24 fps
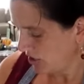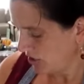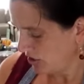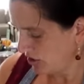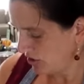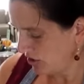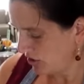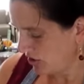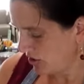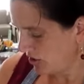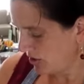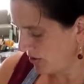
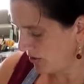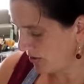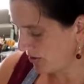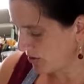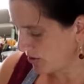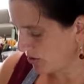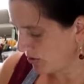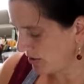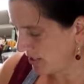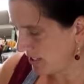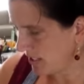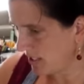So there's
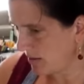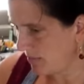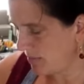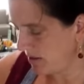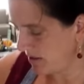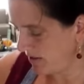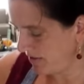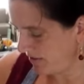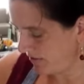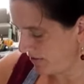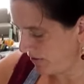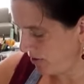only going to be
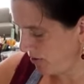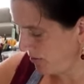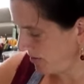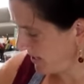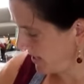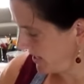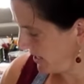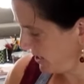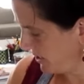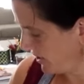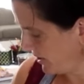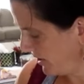a few
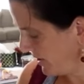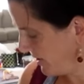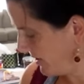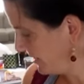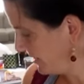here